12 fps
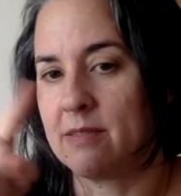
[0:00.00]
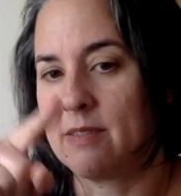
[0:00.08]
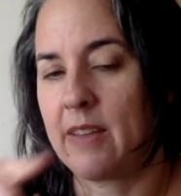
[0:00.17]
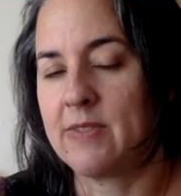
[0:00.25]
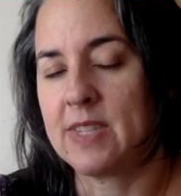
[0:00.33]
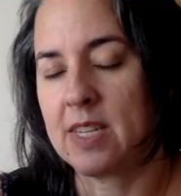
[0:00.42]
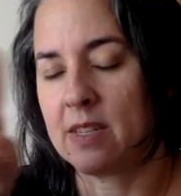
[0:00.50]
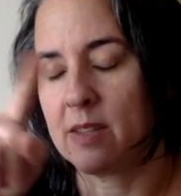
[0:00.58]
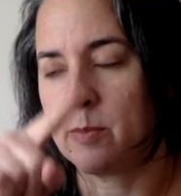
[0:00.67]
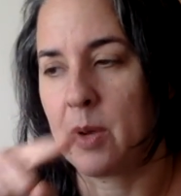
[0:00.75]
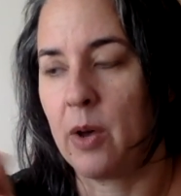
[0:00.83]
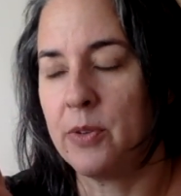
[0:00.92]
I've seen
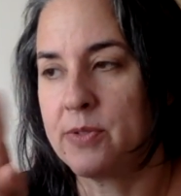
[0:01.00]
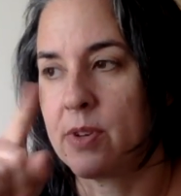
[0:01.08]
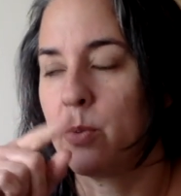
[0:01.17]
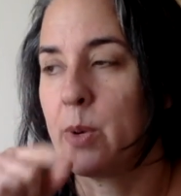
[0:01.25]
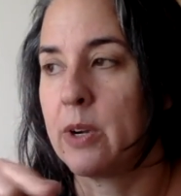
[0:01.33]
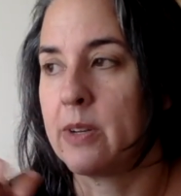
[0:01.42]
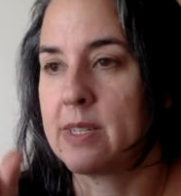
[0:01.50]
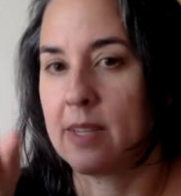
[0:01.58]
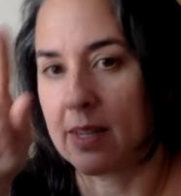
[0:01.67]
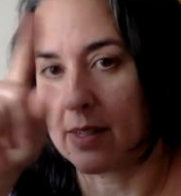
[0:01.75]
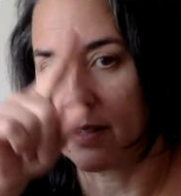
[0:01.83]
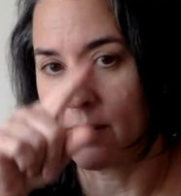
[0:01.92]
them also where it's
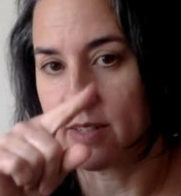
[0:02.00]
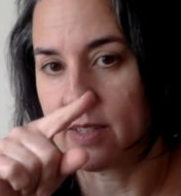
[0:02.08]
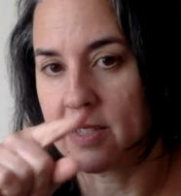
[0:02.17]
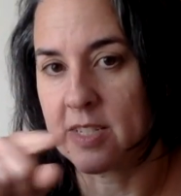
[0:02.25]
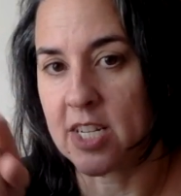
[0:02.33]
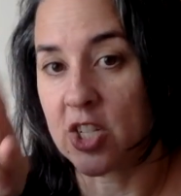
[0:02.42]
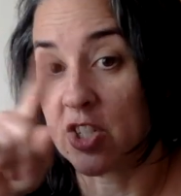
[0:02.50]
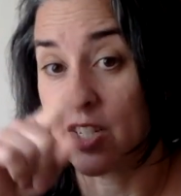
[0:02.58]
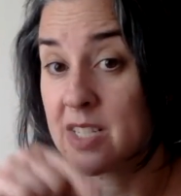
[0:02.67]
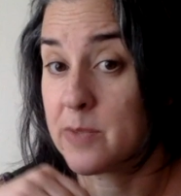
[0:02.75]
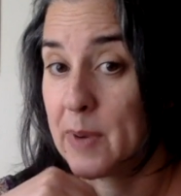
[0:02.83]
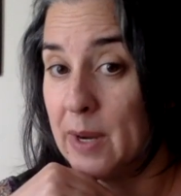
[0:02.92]
like stitched in
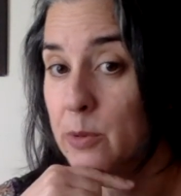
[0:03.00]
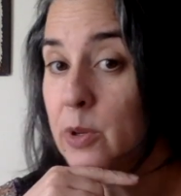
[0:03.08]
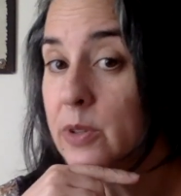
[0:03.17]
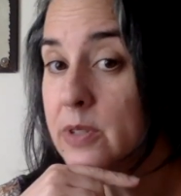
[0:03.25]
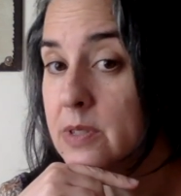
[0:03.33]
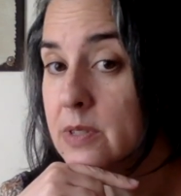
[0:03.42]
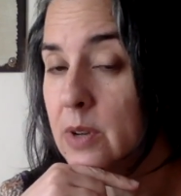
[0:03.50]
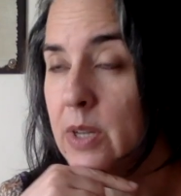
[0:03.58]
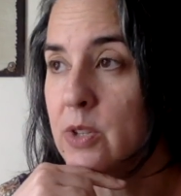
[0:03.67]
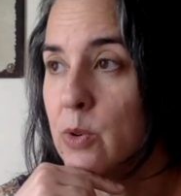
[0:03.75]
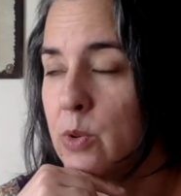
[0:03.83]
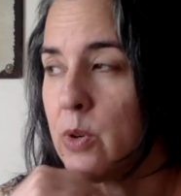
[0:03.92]
spirals, so I
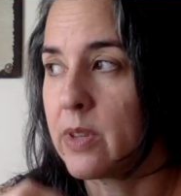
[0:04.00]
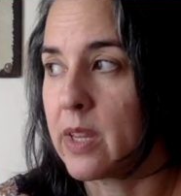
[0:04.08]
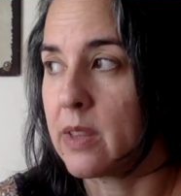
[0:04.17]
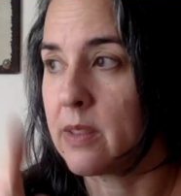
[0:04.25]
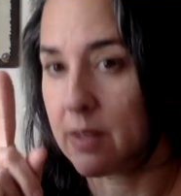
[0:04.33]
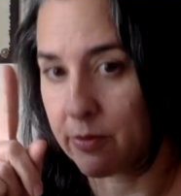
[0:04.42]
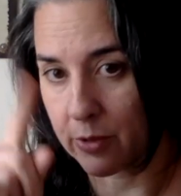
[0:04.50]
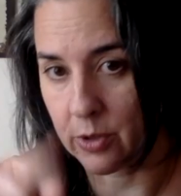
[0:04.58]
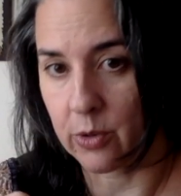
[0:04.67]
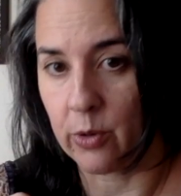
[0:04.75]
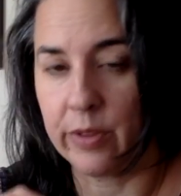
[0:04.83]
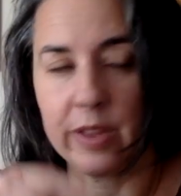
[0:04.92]
don't know that the
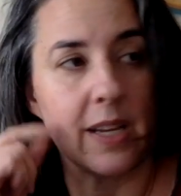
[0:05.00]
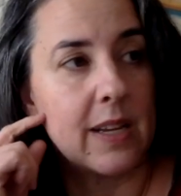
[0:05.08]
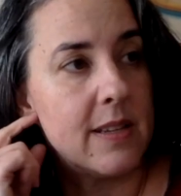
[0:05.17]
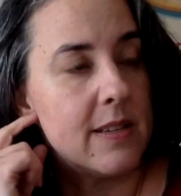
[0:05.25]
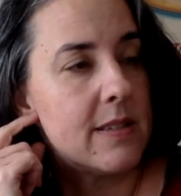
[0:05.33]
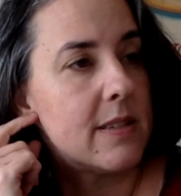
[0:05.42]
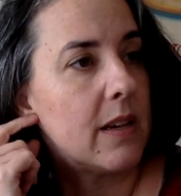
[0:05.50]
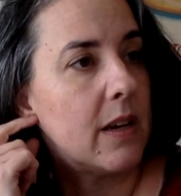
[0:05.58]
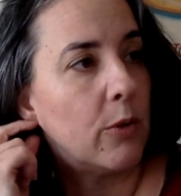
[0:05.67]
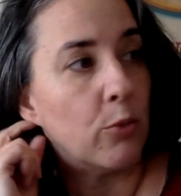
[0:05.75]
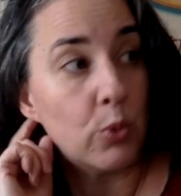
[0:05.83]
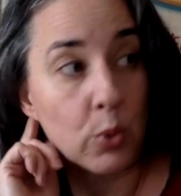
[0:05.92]
vertical thing is
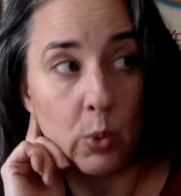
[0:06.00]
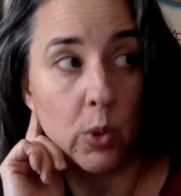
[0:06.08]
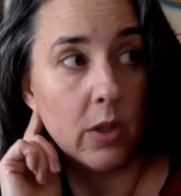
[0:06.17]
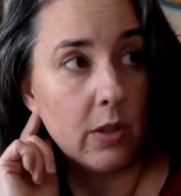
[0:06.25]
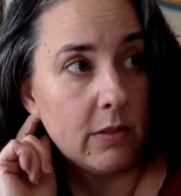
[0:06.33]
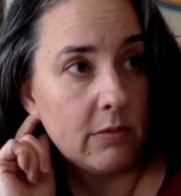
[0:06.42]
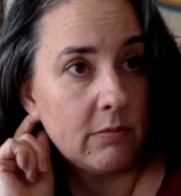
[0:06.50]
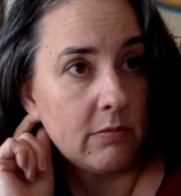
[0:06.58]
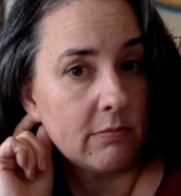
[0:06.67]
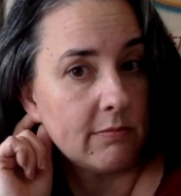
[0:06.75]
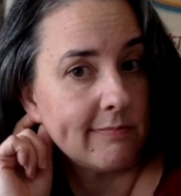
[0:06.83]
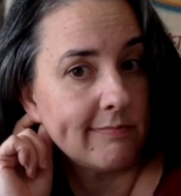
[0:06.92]
a rule.
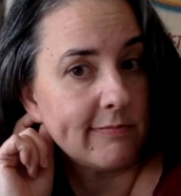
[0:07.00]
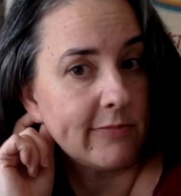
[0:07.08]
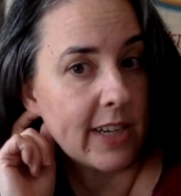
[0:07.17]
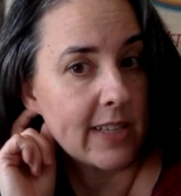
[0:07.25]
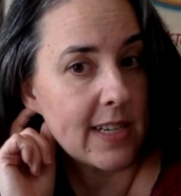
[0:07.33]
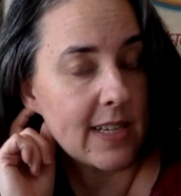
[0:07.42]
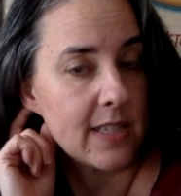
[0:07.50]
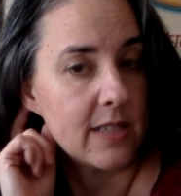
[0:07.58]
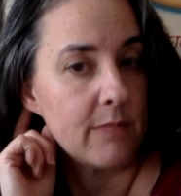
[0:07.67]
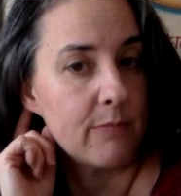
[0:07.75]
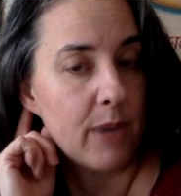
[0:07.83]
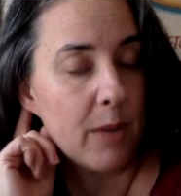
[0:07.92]
In fact, I need to
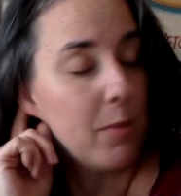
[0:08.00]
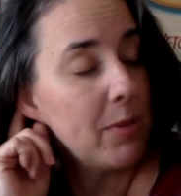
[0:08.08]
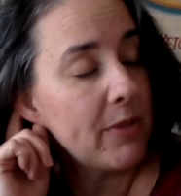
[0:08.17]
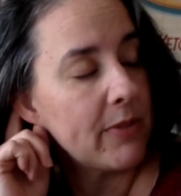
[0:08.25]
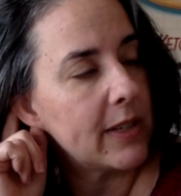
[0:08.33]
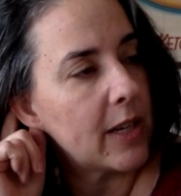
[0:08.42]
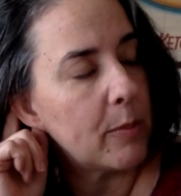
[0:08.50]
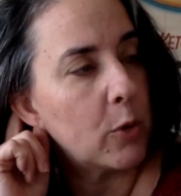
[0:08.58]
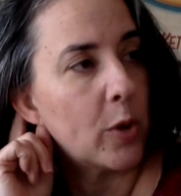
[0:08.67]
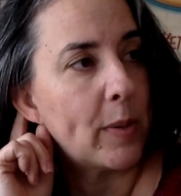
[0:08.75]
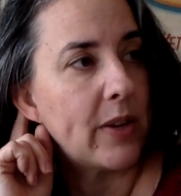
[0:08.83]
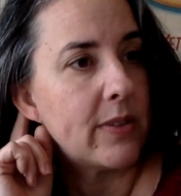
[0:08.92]
probably find out
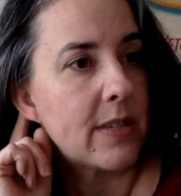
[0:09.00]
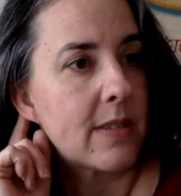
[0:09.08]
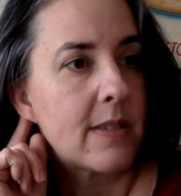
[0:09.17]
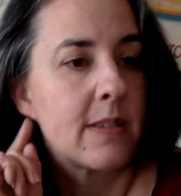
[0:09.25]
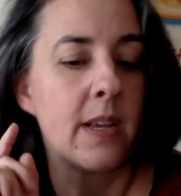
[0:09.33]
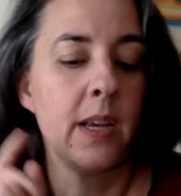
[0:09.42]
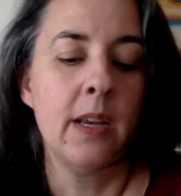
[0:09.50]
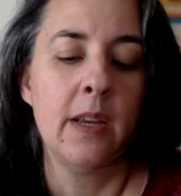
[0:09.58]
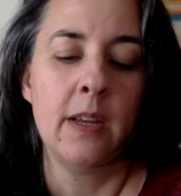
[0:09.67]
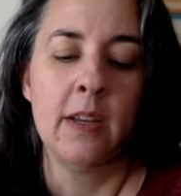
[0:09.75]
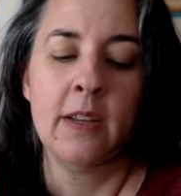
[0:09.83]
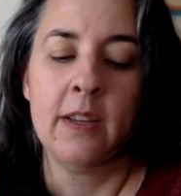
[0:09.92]
more about this
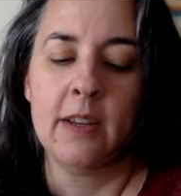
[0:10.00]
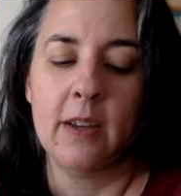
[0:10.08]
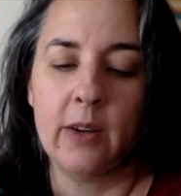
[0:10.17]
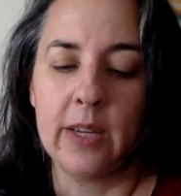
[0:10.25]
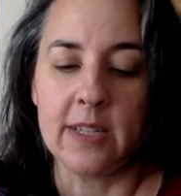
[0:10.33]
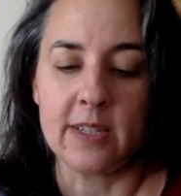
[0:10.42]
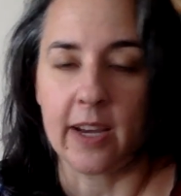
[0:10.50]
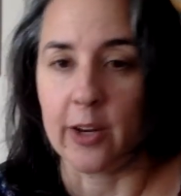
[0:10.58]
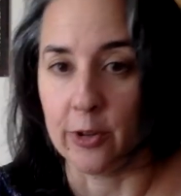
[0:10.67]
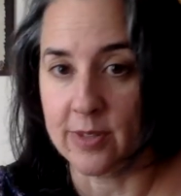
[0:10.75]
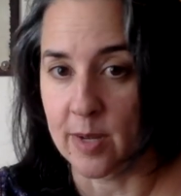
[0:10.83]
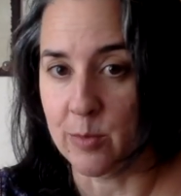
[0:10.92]

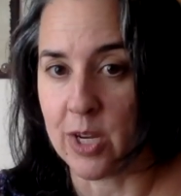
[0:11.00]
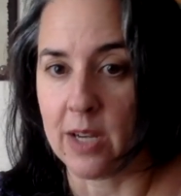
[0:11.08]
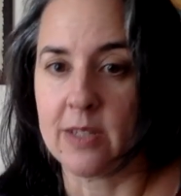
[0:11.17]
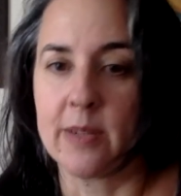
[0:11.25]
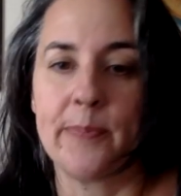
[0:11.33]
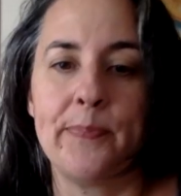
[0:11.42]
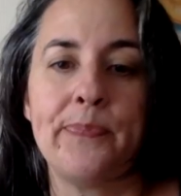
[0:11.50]
entire subject.